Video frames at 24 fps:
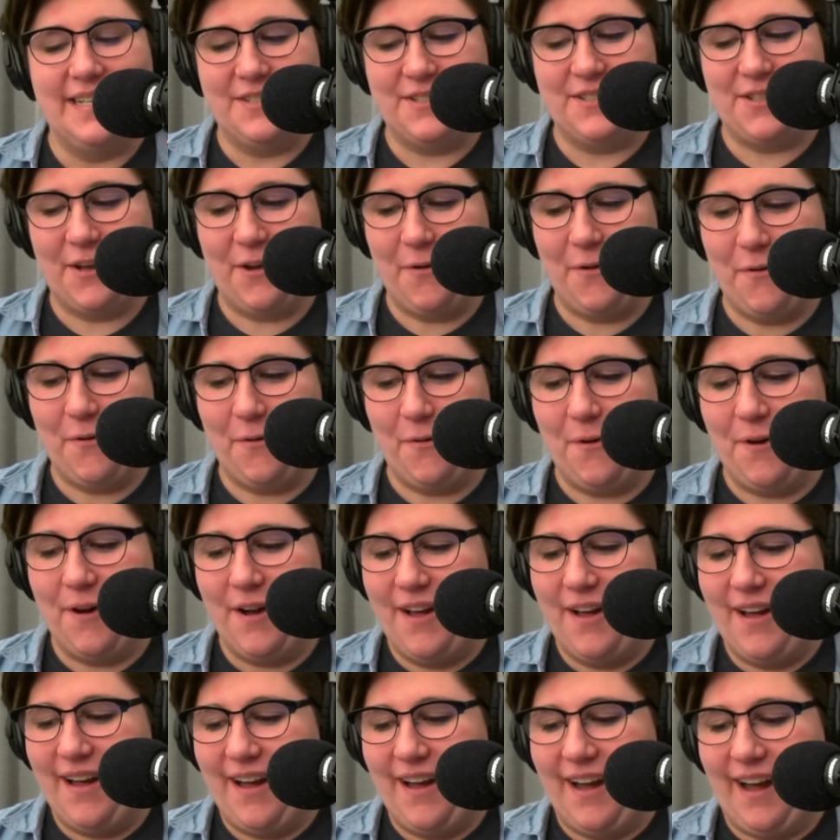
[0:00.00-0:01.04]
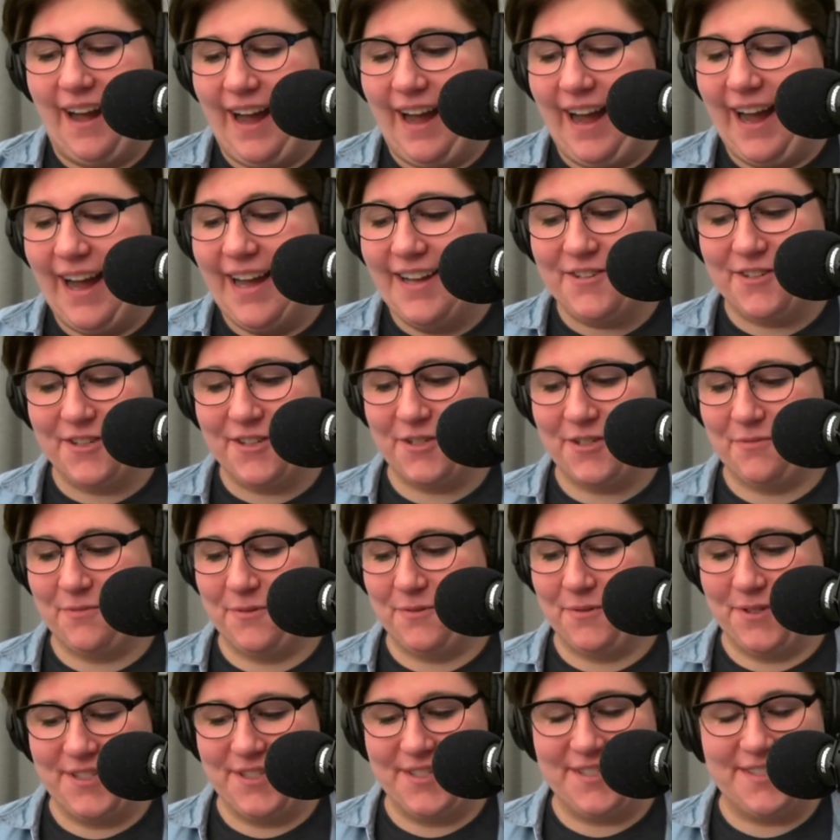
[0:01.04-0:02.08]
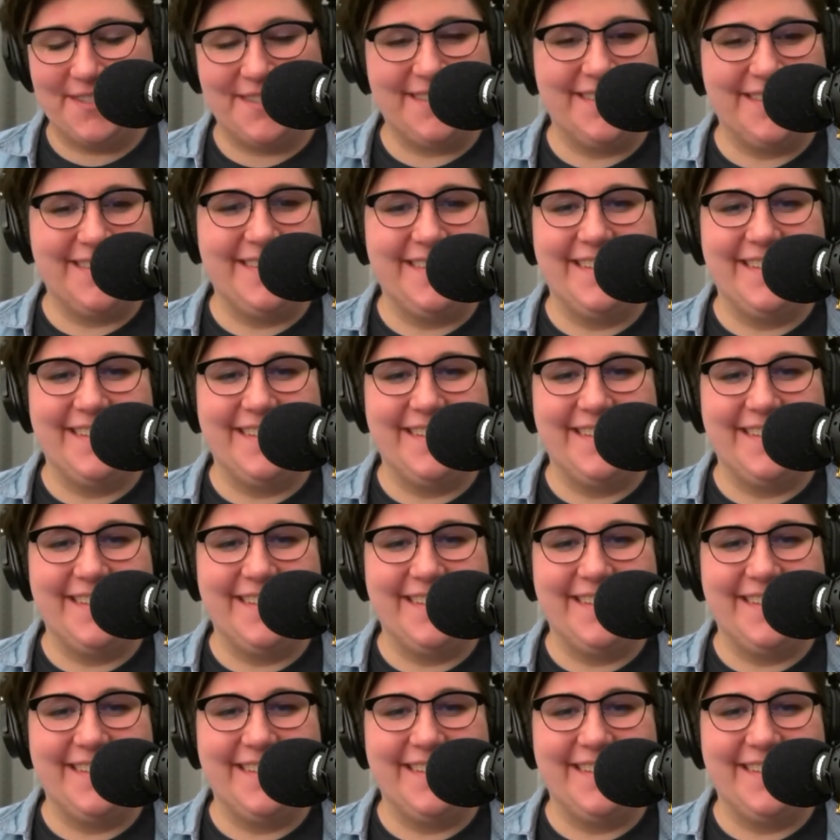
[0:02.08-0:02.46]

So I just was,